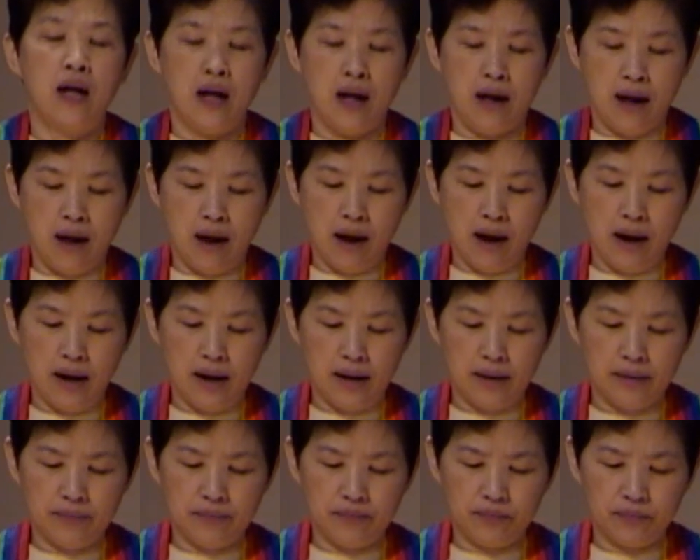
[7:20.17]

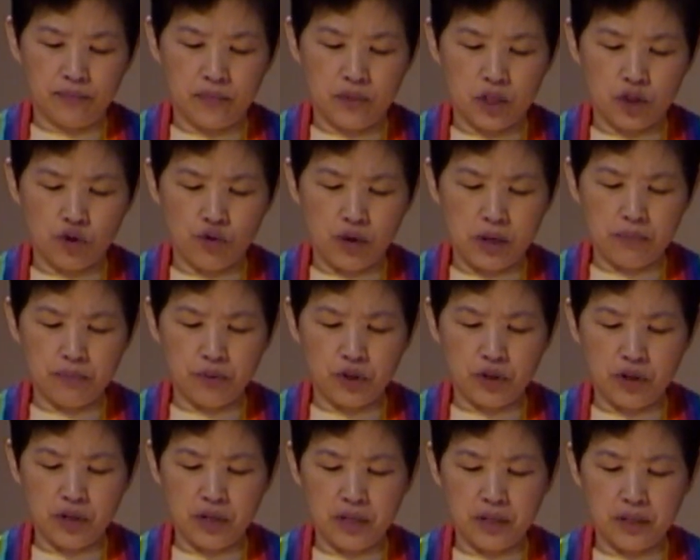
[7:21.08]
um,
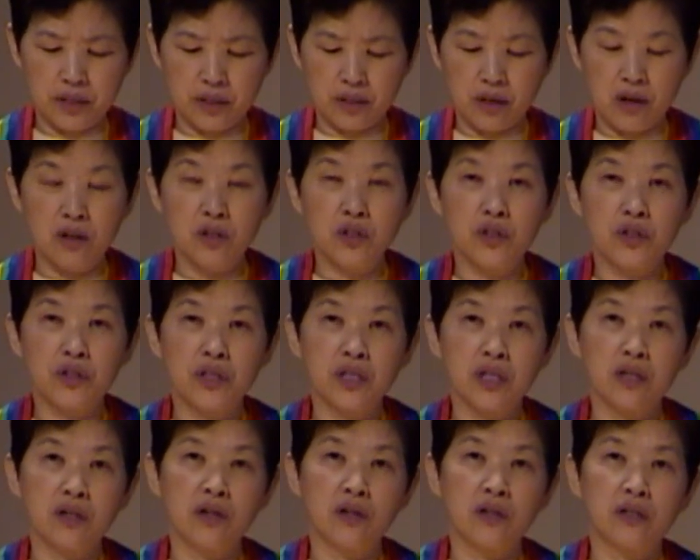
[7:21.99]
scripture is
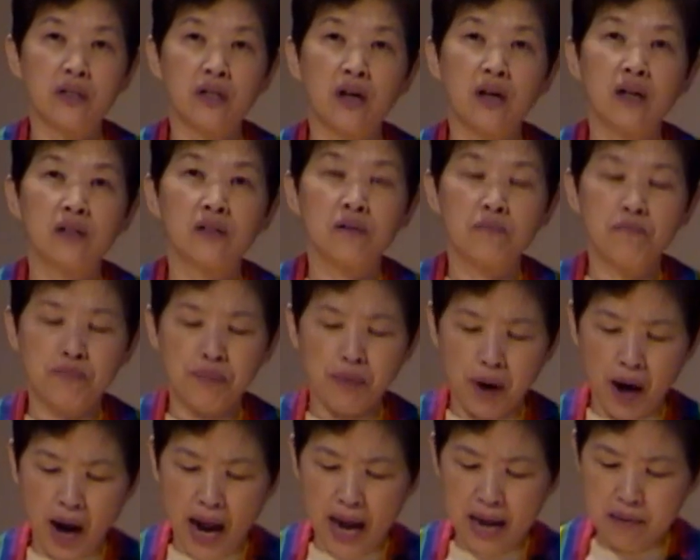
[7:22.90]
considered the
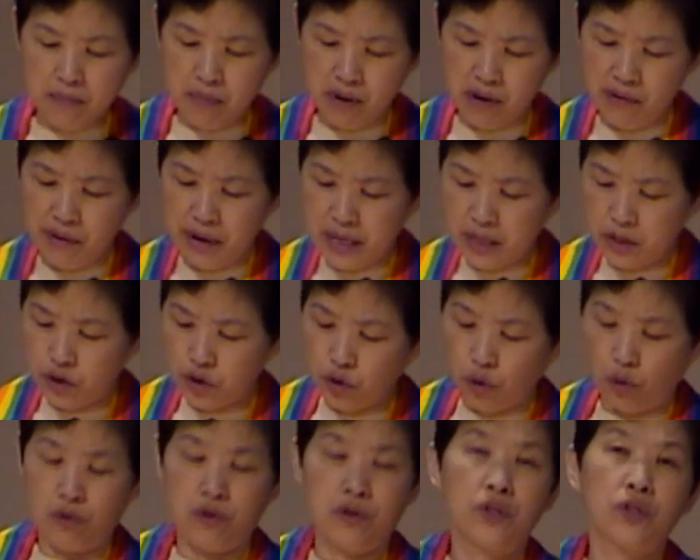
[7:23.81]
primary
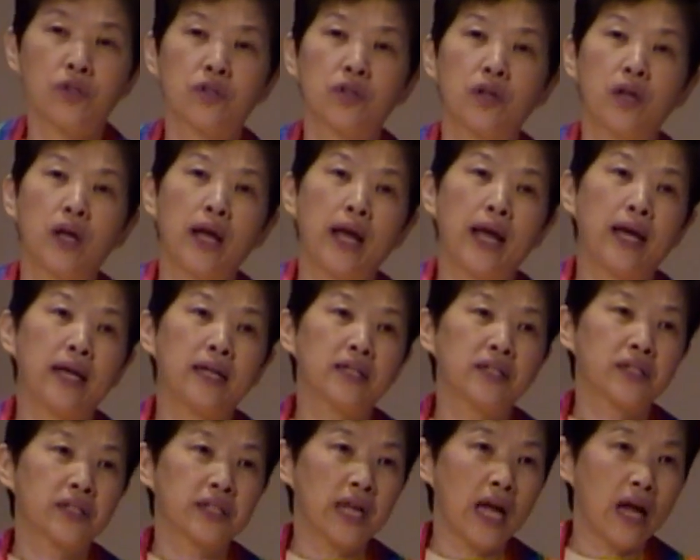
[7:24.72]
source and
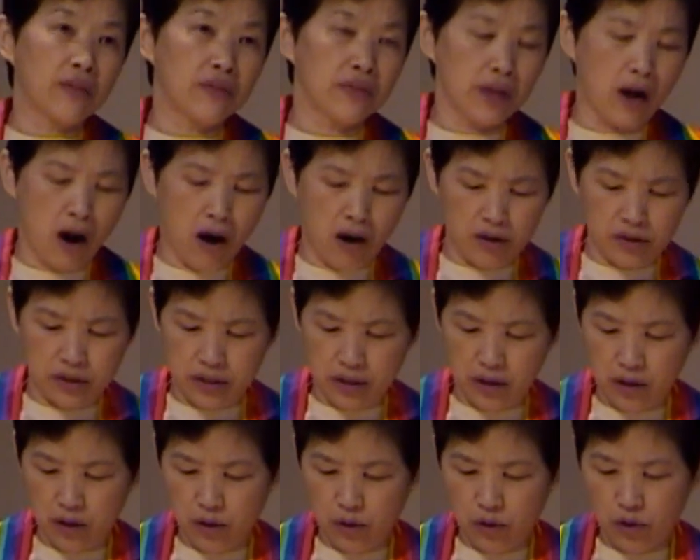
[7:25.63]
standard
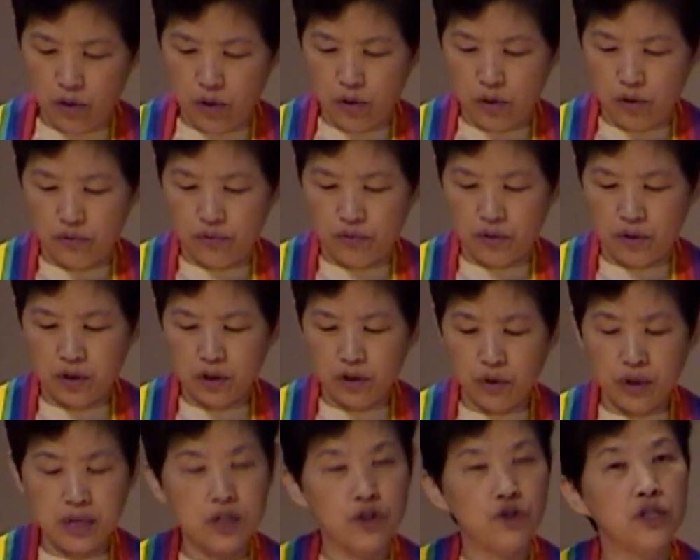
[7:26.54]
for
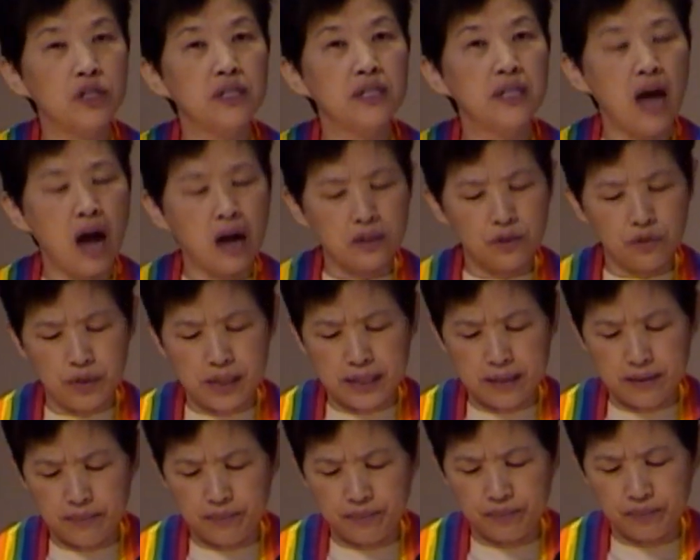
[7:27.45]
Christian
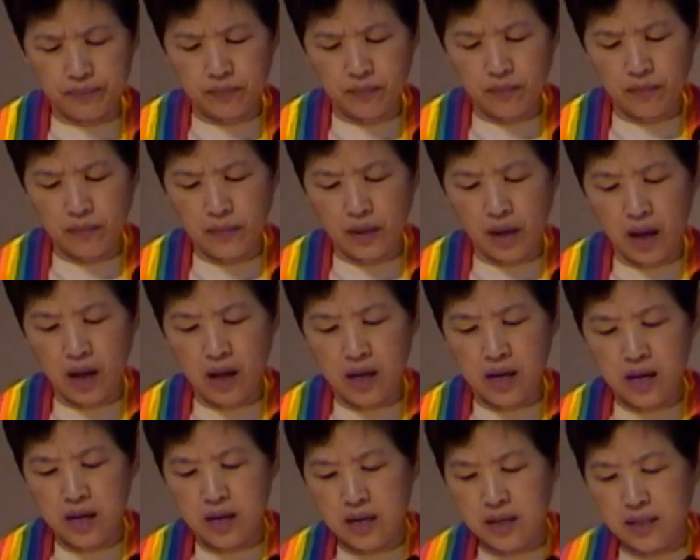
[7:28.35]
doctrine.
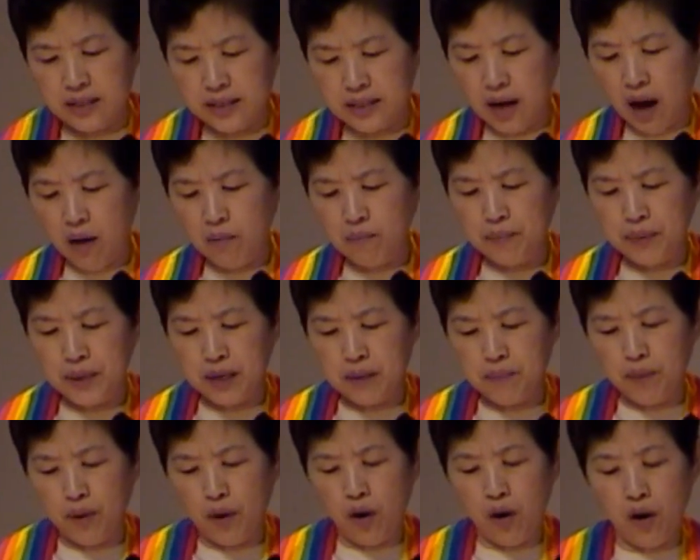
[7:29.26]
Some
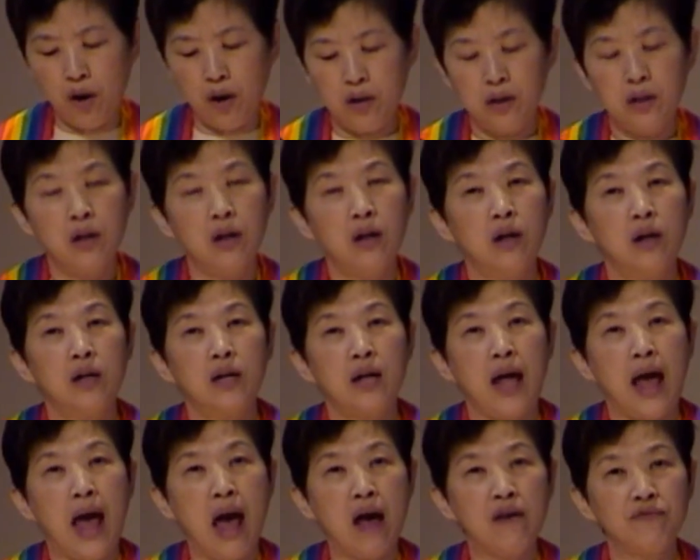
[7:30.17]
people
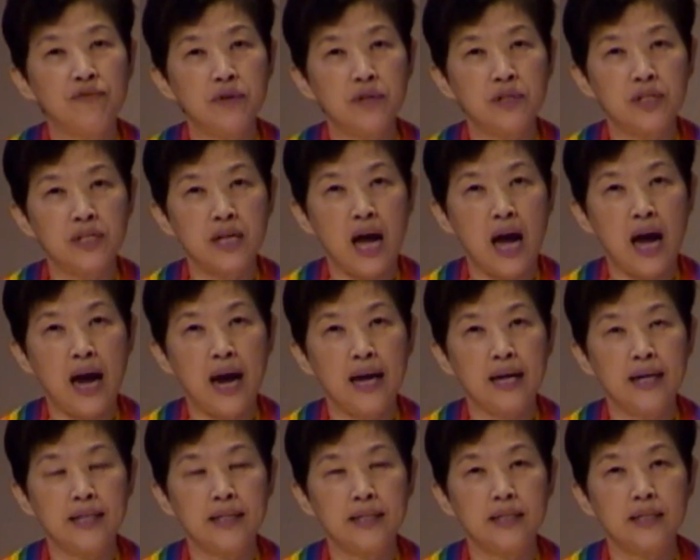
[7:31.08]

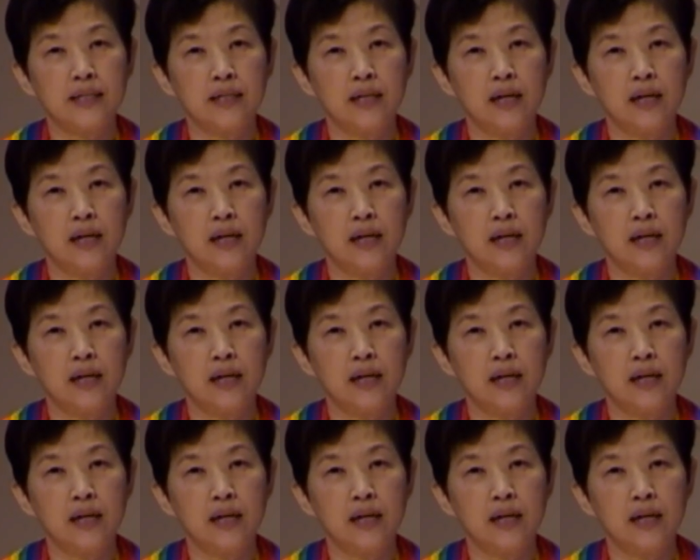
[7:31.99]
emphasize